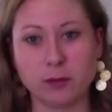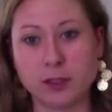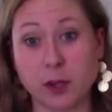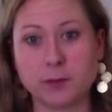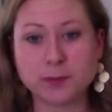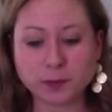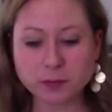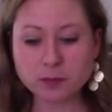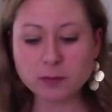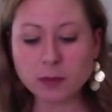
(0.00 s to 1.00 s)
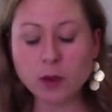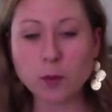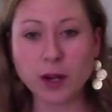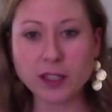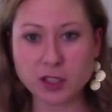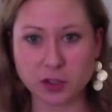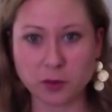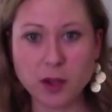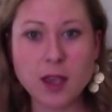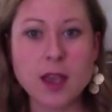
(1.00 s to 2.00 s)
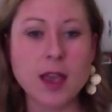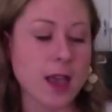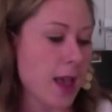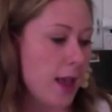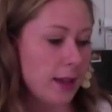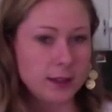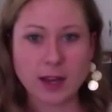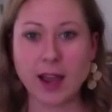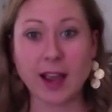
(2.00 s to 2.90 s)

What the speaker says: So what I do, and I